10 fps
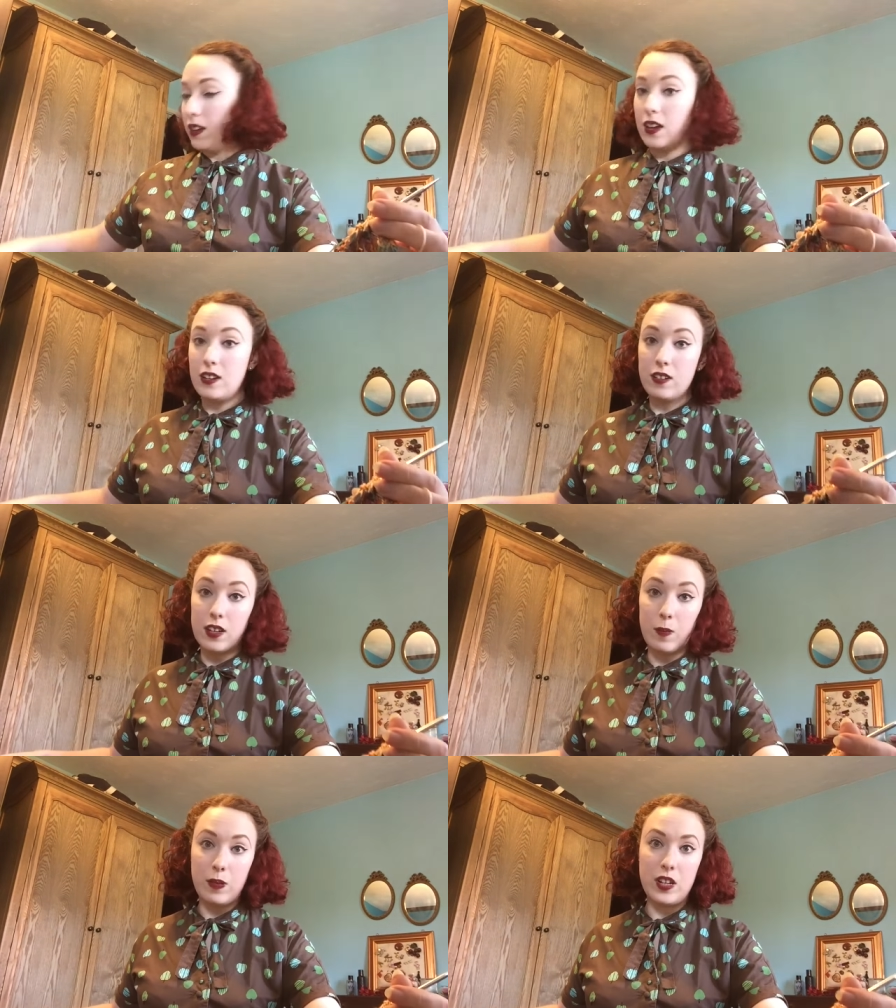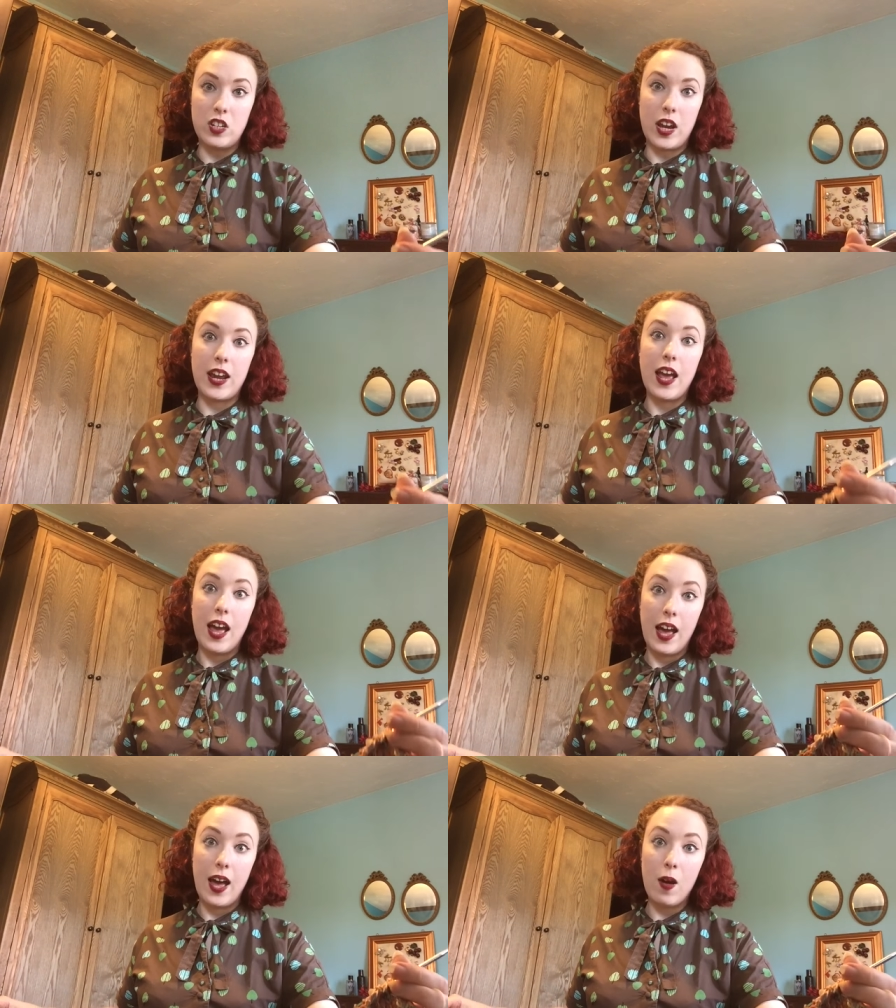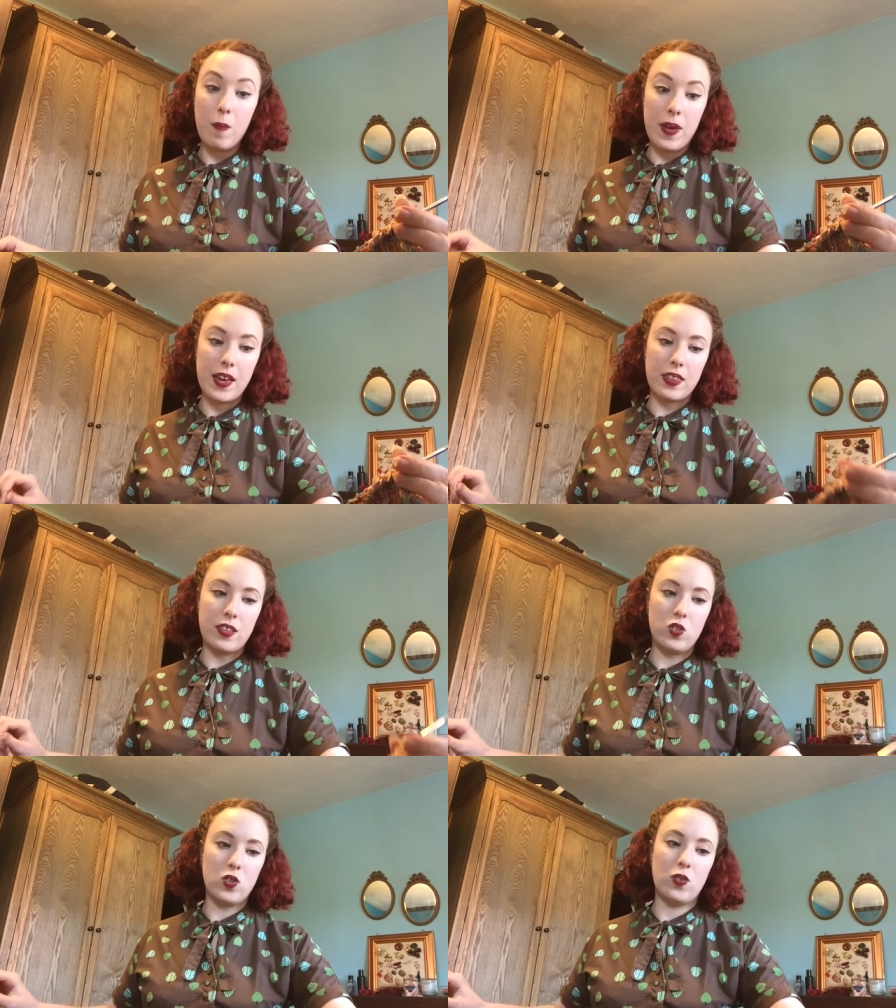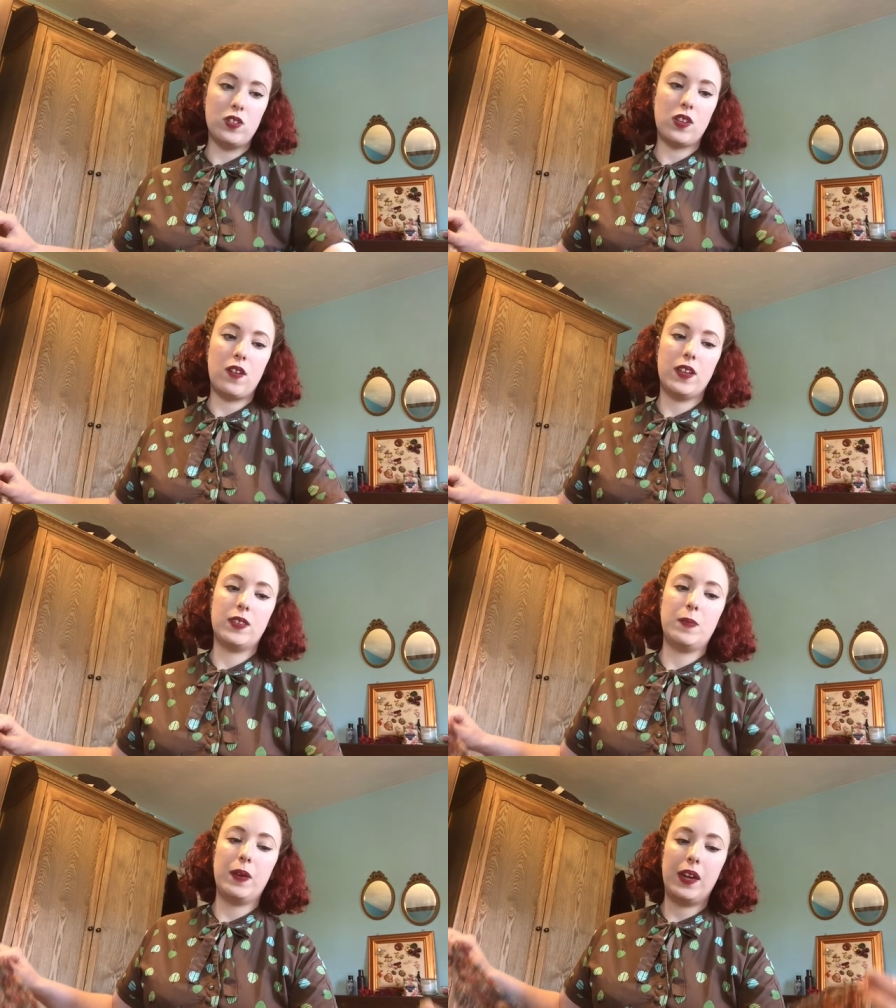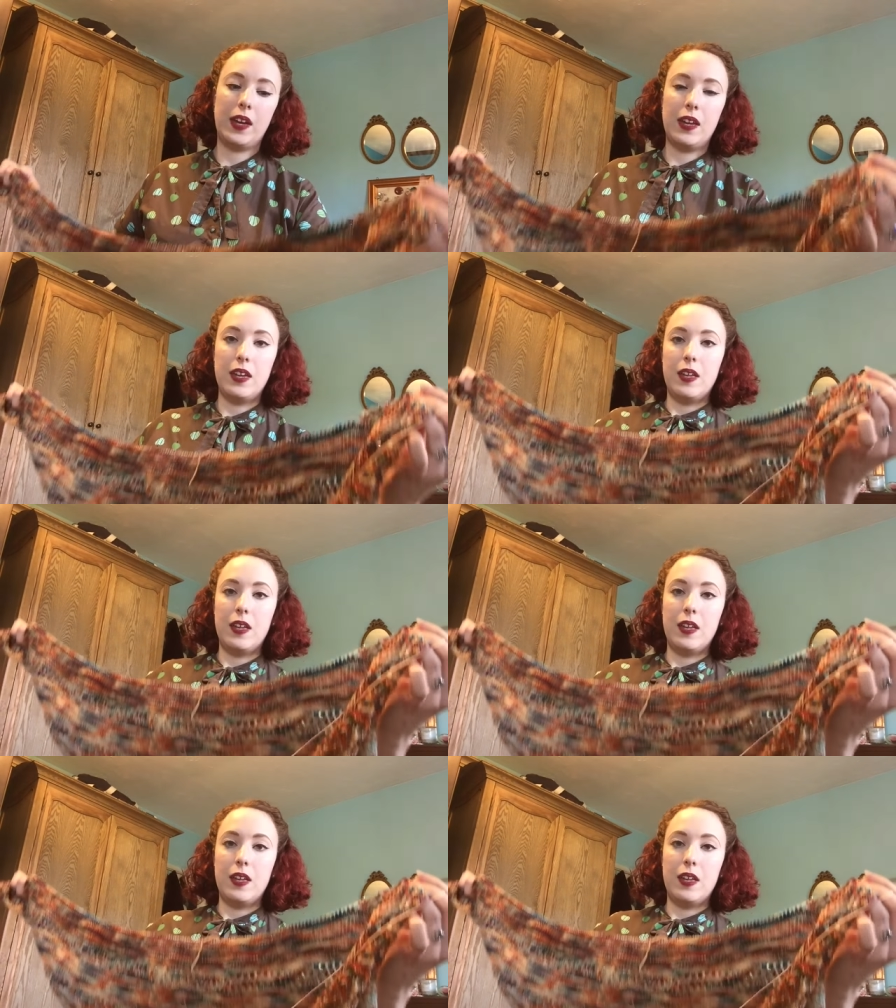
and you can appreciate how big this shawl is going to be.